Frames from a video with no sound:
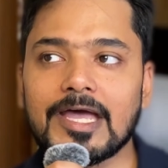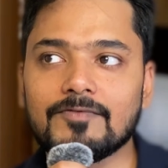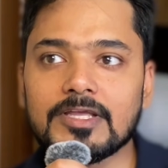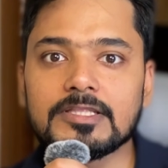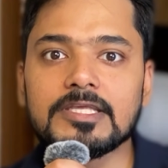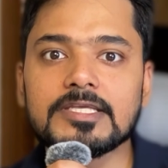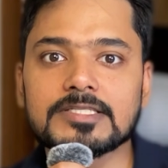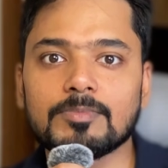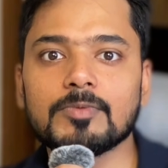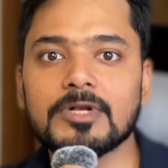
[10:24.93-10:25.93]
having these
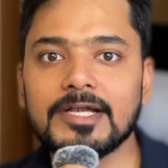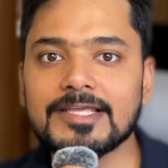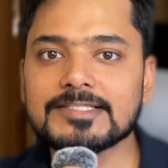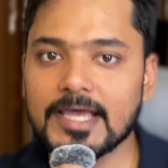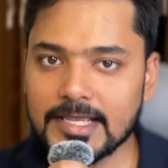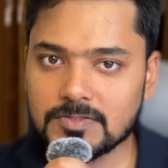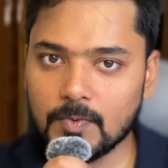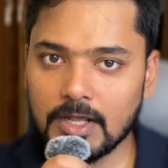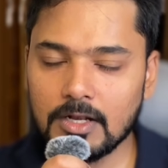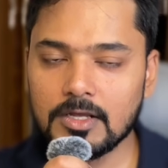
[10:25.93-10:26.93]
capabilities as
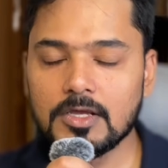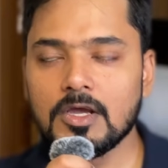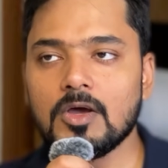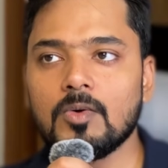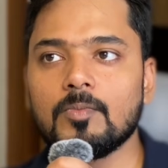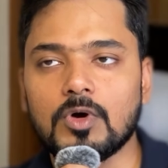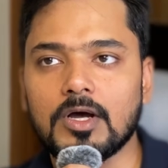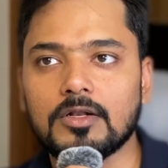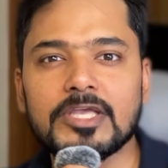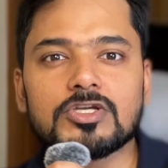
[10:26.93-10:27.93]
well. So
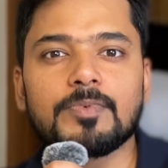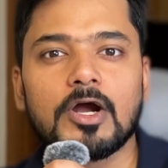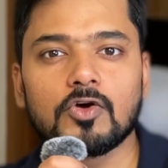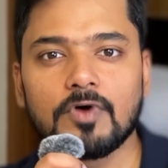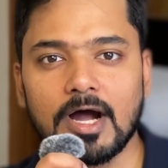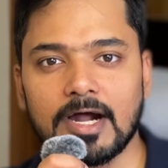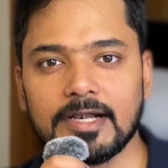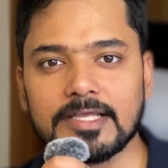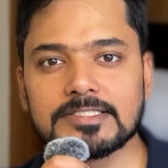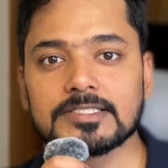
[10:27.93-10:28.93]
a major part of
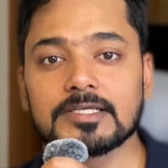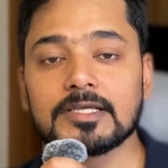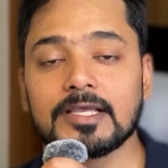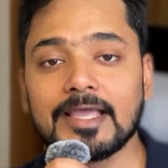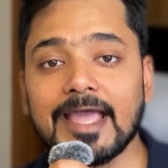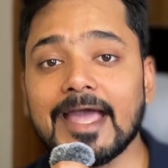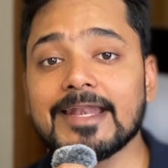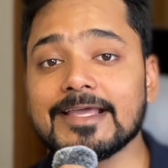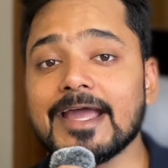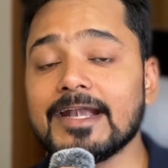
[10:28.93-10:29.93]
harness
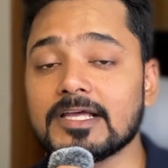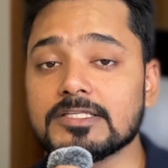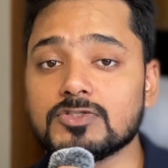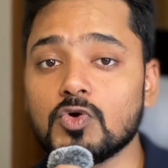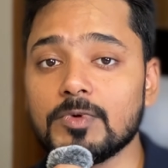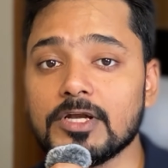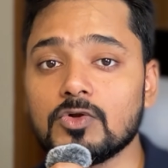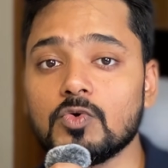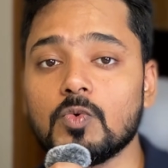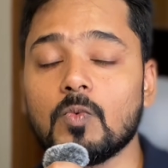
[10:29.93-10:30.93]
can get consumed
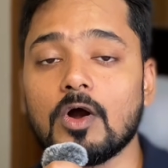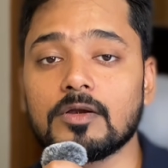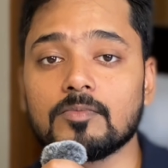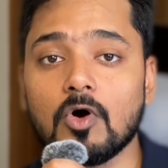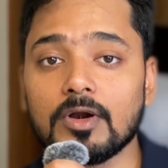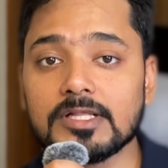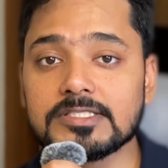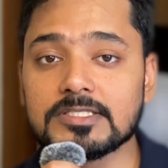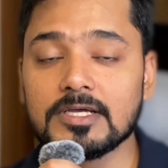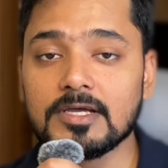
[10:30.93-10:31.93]
into what
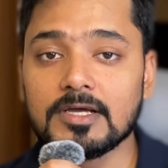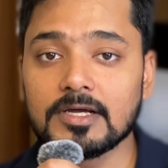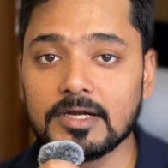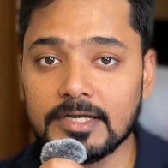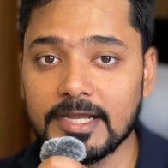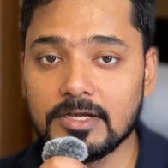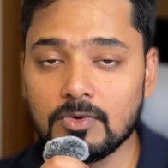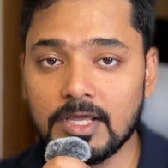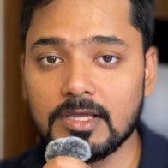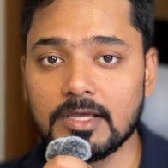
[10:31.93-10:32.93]
models contain
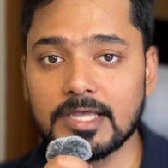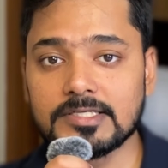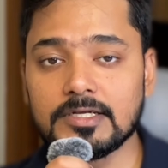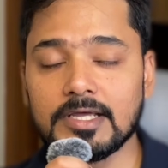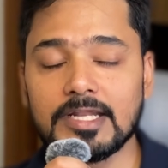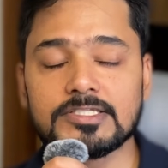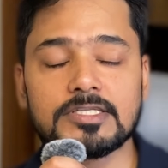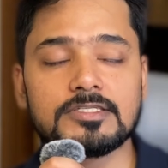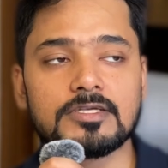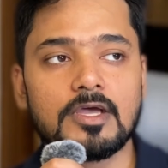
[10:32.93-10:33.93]
today as an
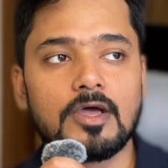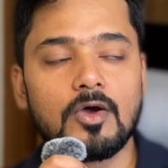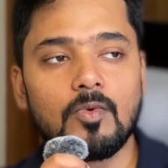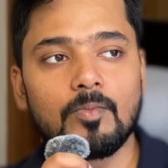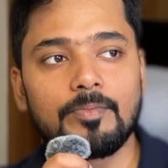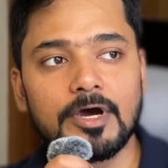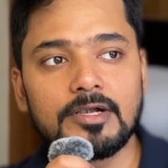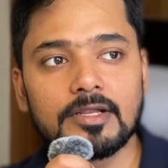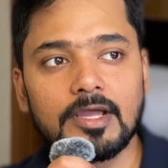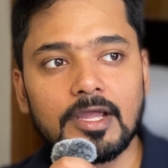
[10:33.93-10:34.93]
intelligence.
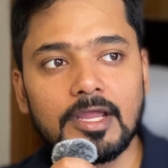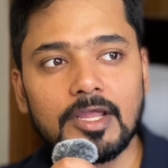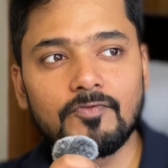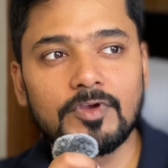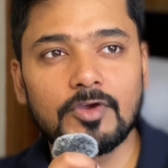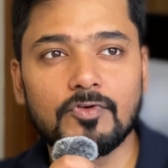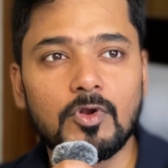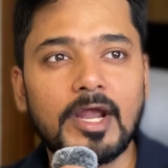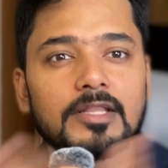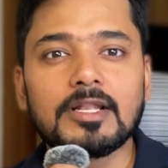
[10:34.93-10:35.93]
But if we
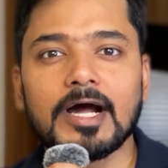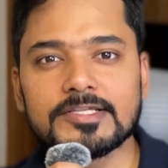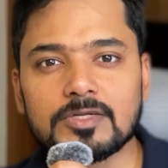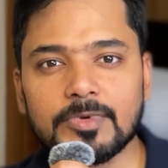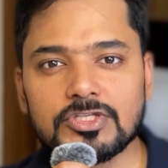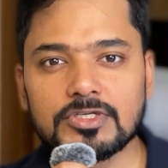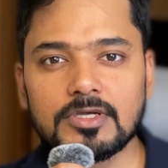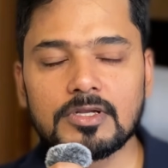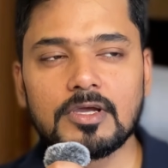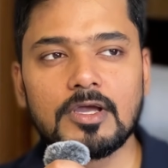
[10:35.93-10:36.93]
look at the larger
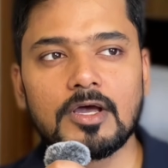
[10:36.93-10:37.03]
picture,